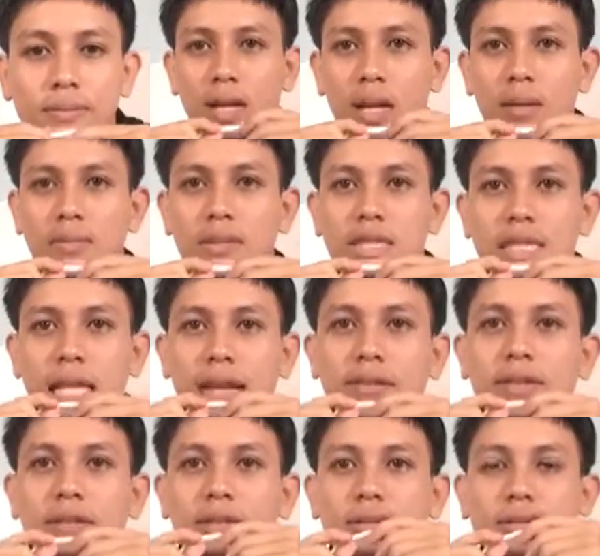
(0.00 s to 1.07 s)
Number
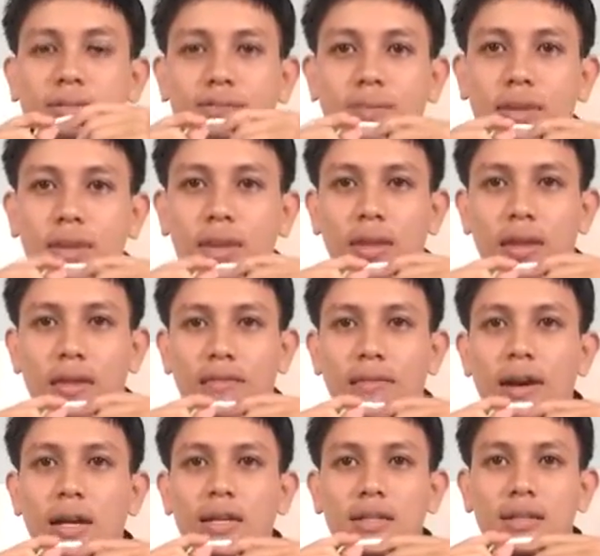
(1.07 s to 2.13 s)
7.
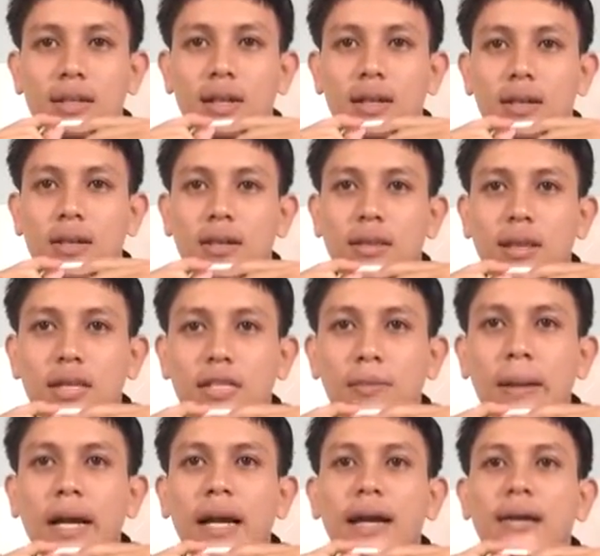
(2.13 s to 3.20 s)
First, the
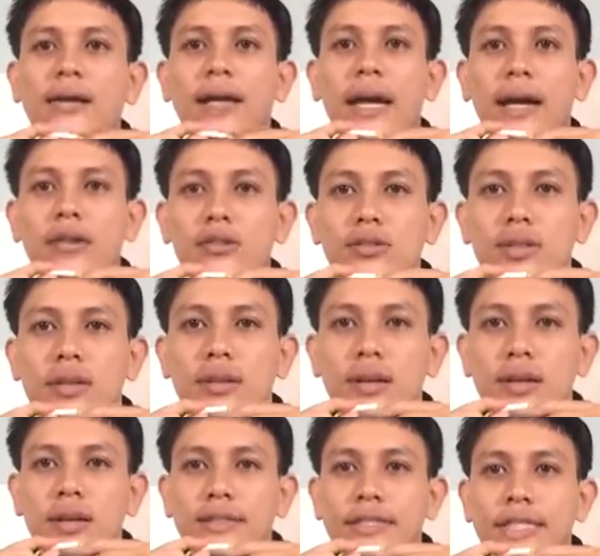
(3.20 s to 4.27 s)
speaker announced
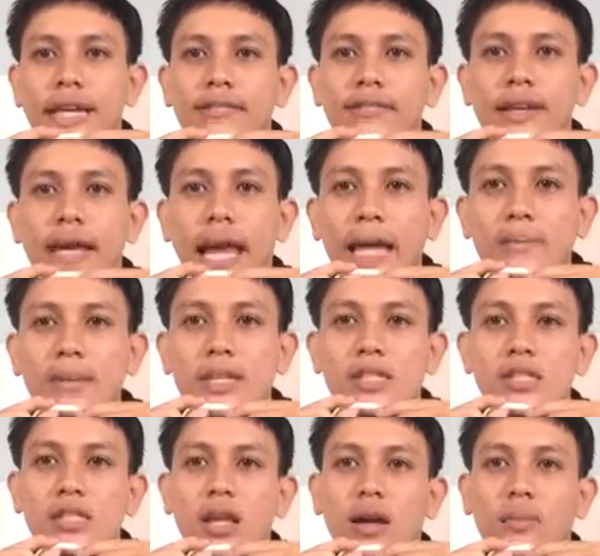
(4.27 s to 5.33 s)
traffic had been
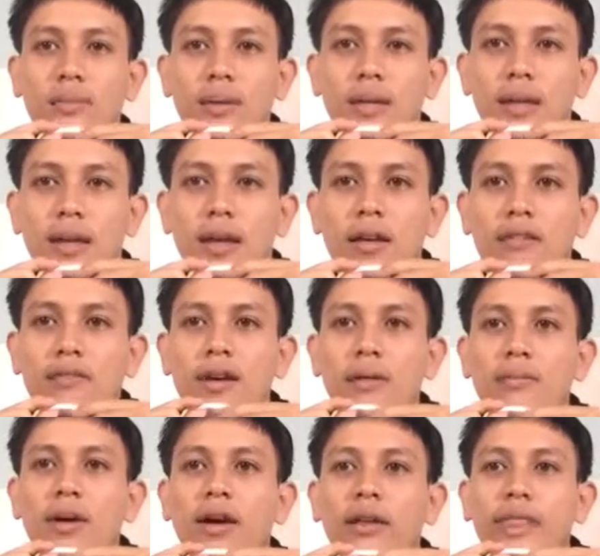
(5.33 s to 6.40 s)
stopped for
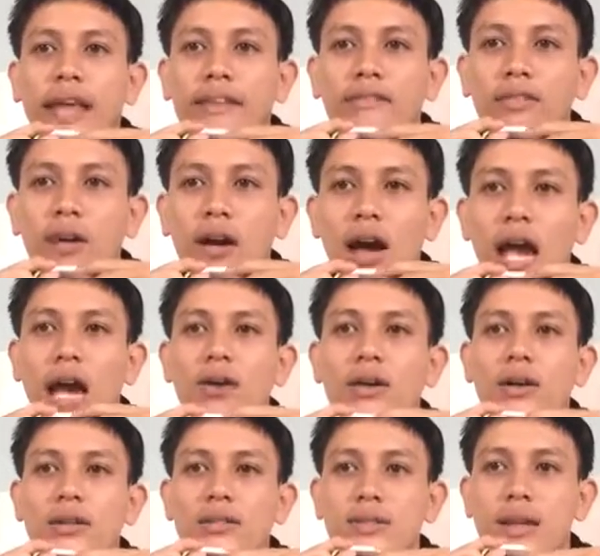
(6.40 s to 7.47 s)
more than 4
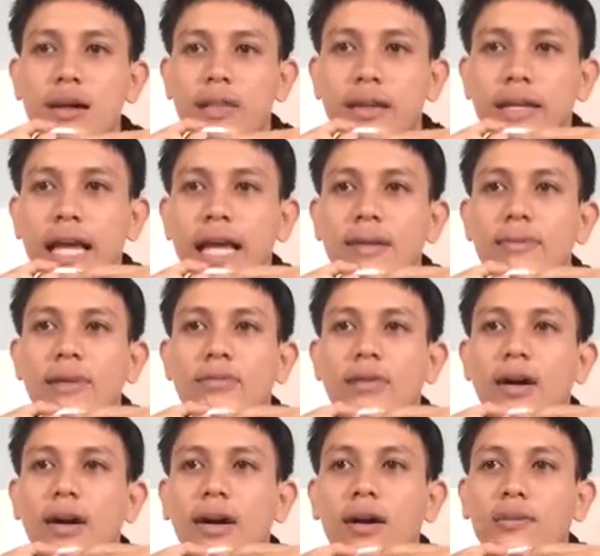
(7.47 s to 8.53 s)
hours the day
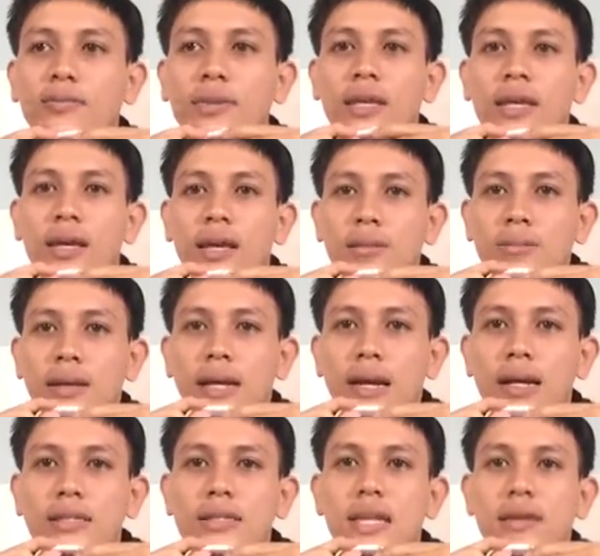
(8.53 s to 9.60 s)
before
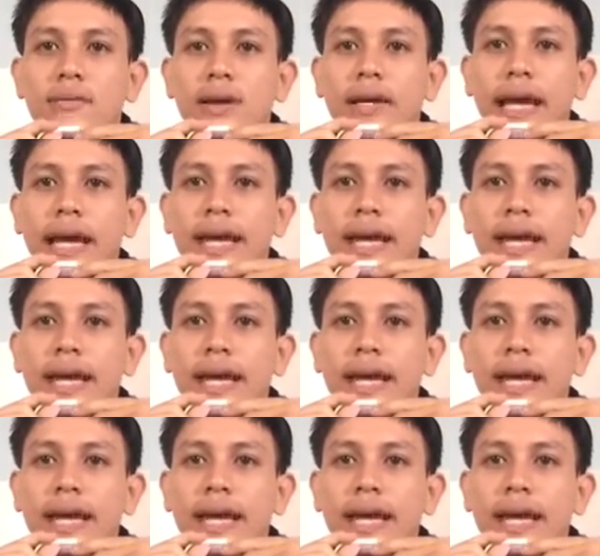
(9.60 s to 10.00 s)
because of an